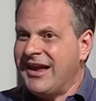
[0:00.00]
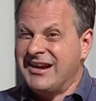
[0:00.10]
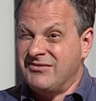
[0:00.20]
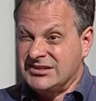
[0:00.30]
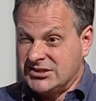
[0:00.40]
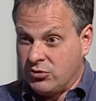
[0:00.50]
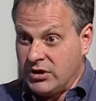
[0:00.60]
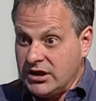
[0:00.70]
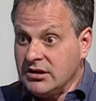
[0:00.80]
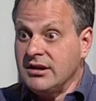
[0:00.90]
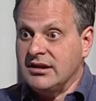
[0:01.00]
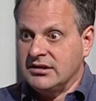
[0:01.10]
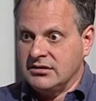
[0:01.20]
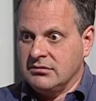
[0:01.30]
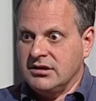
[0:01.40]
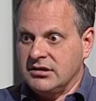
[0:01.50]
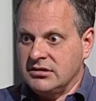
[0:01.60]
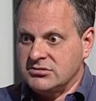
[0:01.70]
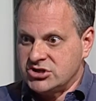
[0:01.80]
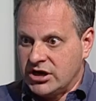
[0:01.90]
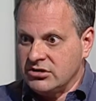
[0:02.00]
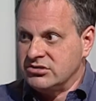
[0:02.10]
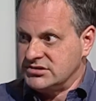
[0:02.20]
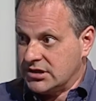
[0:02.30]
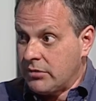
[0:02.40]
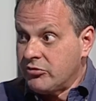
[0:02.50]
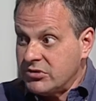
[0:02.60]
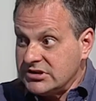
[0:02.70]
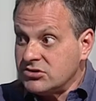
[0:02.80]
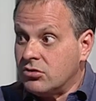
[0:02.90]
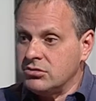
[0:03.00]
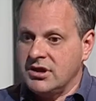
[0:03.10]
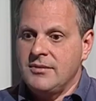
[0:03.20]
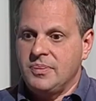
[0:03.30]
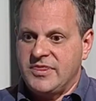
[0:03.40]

And if it's green in a child who's a couple weeks old,